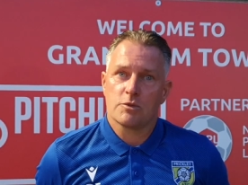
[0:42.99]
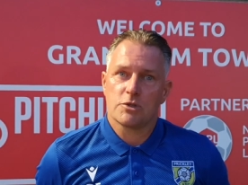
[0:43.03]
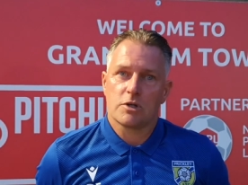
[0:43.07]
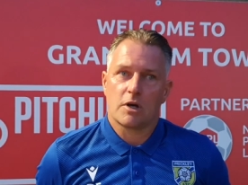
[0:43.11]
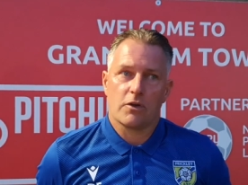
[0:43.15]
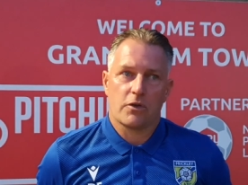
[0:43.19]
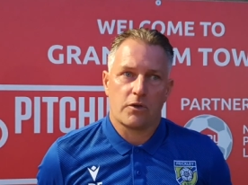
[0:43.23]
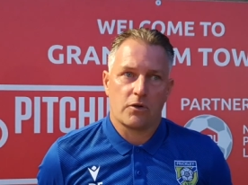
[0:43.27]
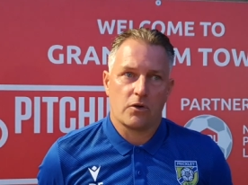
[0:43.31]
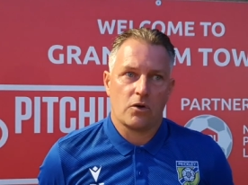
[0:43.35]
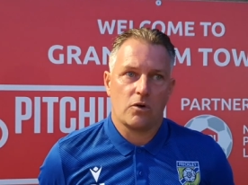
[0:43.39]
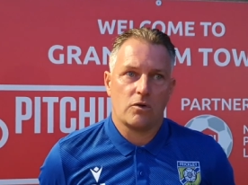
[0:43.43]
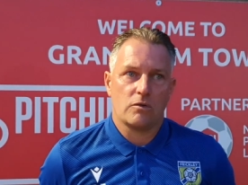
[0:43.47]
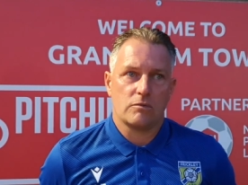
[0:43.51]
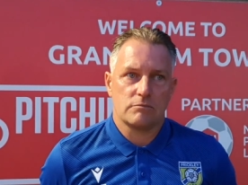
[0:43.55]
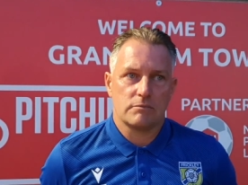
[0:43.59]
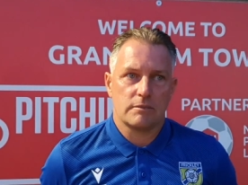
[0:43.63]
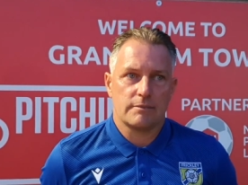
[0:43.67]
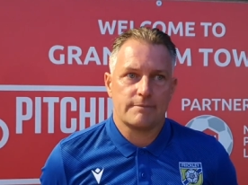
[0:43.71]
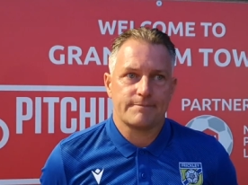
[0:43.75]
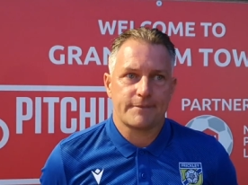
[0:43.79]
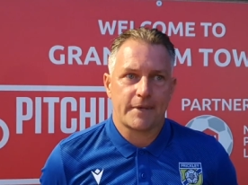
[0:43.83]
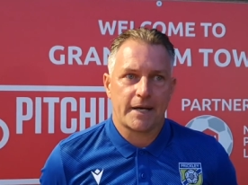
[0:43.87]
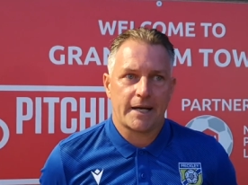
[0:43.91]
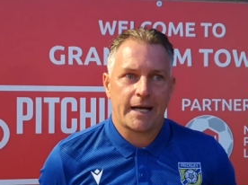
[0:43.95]
So I thought,
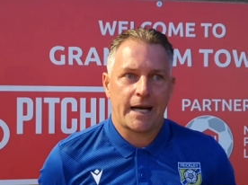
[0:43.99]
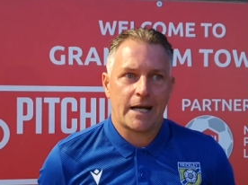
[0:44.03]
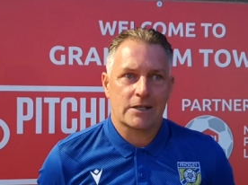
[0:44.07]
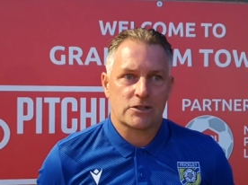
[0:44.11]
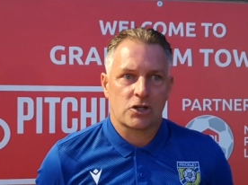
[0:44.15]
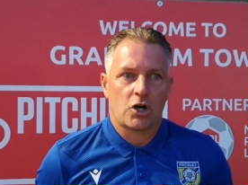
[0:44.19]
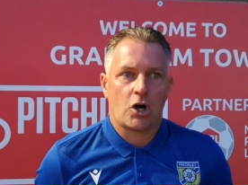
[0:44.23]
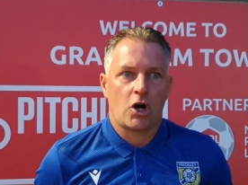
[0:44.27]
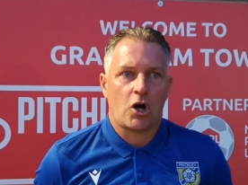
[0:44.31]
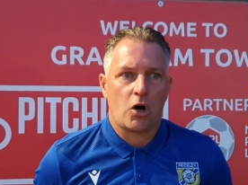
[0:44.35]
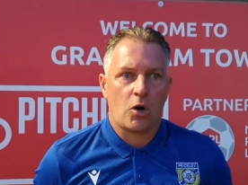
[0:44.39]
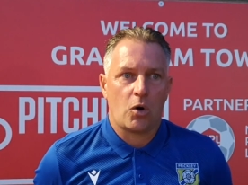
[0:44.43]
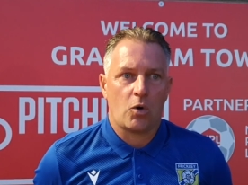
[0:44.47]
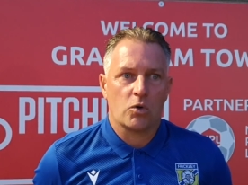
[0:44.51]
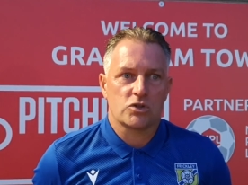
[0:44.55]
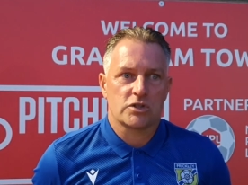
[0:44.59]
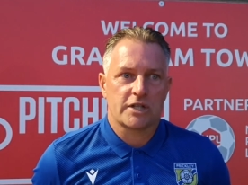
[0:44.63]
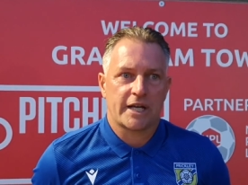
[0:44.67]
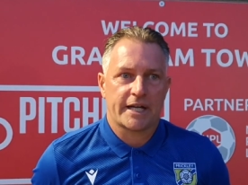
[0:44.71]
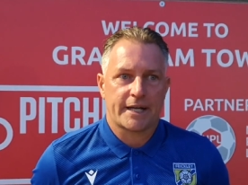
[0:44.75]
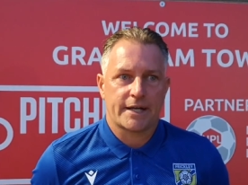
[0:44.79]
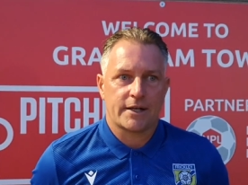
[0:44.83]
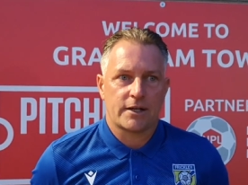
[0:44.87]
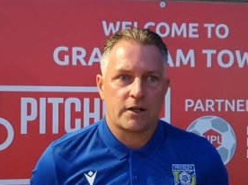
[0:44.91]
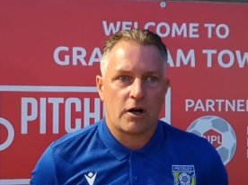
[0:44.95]
as a whole,
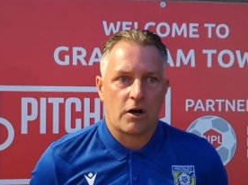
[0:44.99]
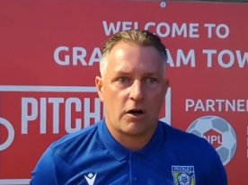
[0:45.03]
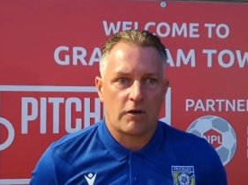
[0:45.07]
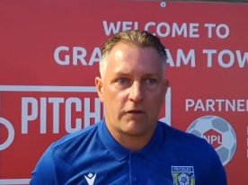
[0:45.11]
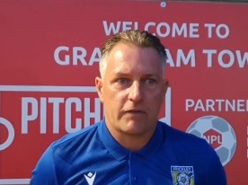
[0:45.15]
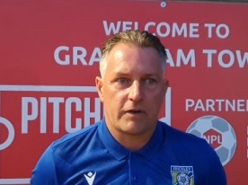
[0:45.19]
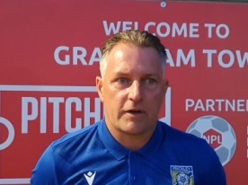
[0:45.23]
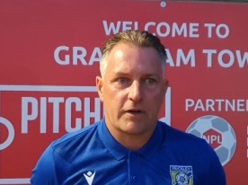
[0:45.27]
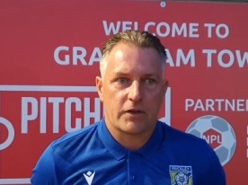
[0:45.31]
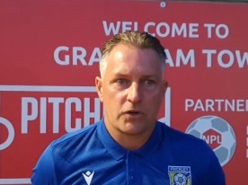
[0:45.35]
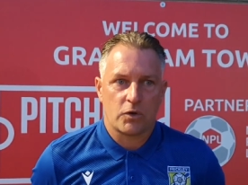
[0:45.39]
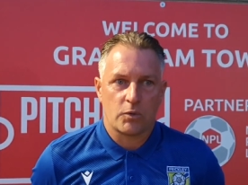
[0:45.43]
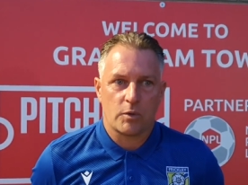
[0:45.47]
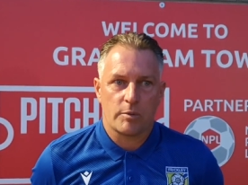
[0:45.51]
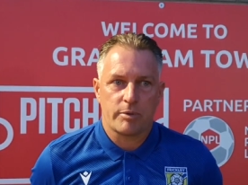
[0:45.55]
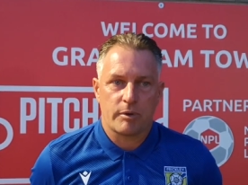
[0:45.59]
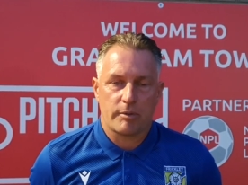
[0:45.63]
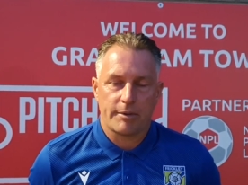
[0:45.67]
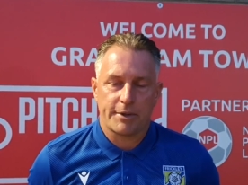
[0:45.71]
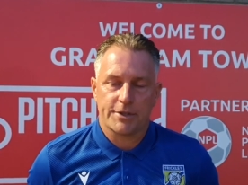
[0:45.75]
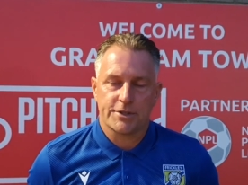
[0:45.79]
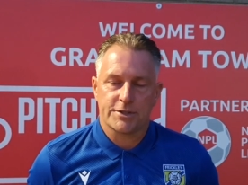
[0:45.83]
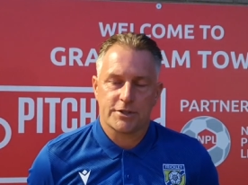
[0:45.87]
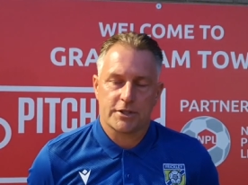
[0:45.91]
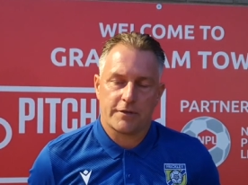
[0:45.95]
second half, I thought we
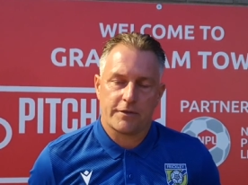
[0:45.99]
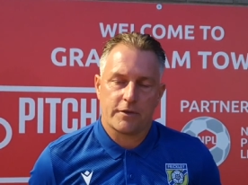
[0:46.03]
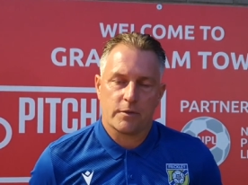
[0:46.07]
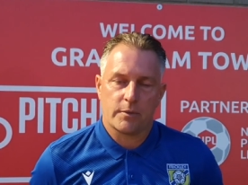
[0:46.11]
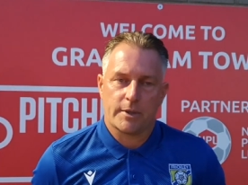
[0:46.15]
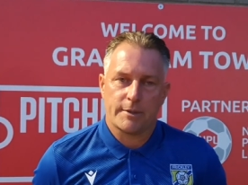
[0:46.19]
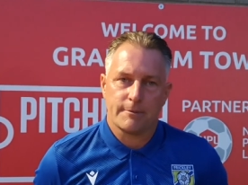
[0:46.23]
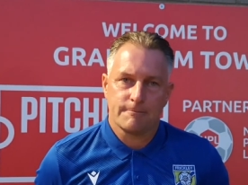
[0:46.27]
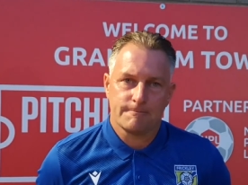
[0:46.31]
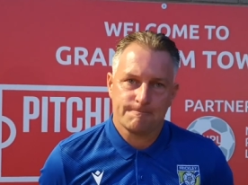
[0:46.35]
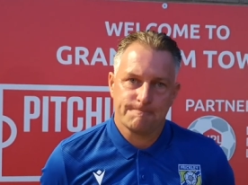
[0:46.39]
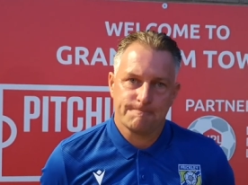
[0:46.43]
probably deserved the win.